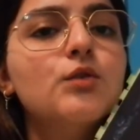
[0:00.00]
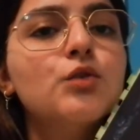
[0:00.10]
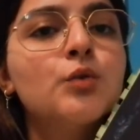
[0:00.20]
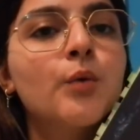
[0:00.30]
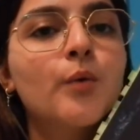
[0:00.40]

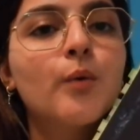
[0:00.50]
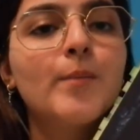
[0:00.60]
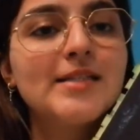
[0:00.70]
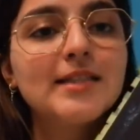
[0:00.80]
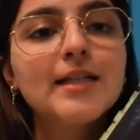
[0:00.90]
So
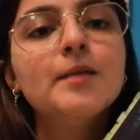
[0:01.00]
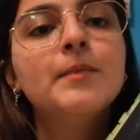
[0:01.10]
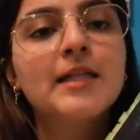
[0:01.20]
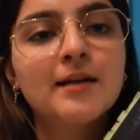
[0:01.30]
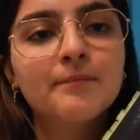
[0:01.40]

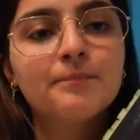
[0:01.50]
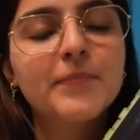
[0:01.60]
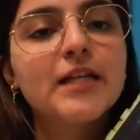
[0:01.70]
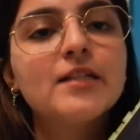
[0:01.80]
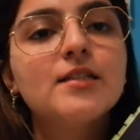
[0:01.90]
basically Mila
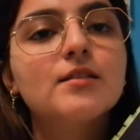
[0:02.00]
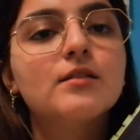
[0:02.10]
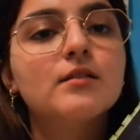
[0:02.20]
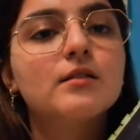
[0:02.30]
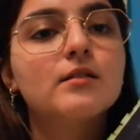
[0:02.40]
is
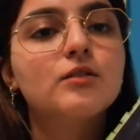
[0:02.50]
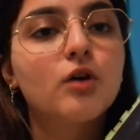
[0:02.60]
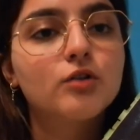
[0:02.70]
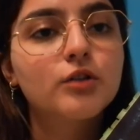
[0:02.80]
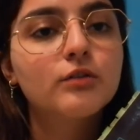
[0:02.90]
the
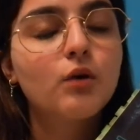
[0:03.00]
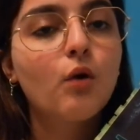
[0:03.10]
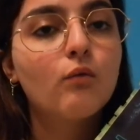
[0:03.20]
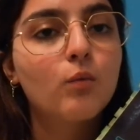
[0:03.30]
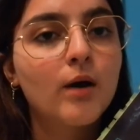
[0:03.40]
daughter
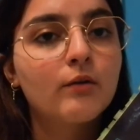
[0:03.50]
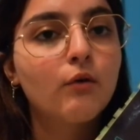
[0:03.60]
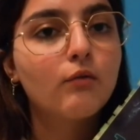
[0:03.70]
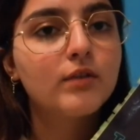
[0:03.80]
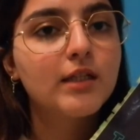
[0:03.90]
of
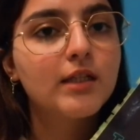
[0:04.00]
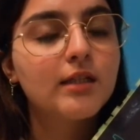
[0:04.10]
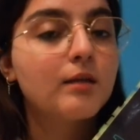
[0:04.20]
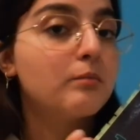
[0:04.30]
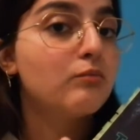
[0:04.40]
one of
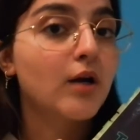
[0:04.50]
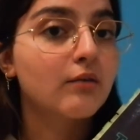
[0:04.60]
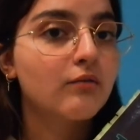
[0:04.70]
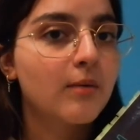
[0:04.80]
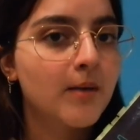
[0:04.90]
the
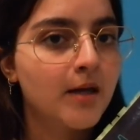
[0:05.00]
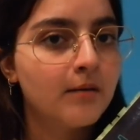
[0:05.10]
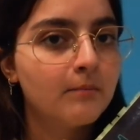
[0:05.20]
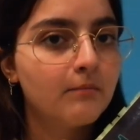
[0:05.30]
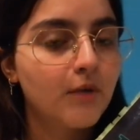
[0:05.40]
Bratva
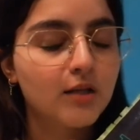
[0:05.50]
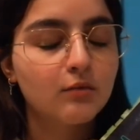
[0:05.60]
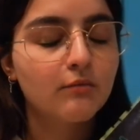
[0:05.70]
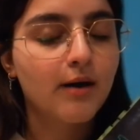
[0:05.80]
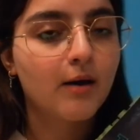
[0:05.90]

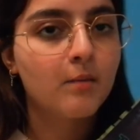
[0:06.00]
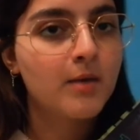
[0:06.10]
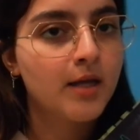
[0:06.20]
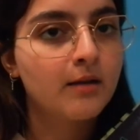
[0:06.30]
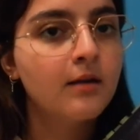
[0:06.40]

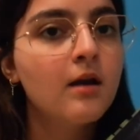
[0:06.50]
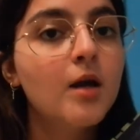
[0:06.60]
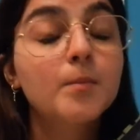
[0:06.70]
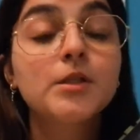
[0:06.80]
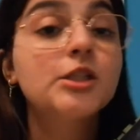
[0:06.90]
men,
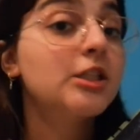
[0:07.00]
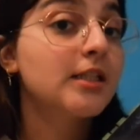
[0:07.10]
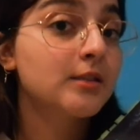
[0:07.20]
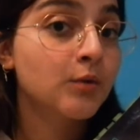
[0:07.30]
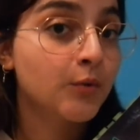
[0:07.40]
but
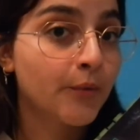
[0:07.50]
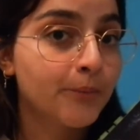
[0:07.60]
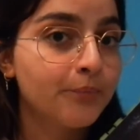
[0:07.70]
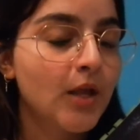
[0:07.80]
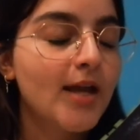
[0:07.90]
she doesn't know.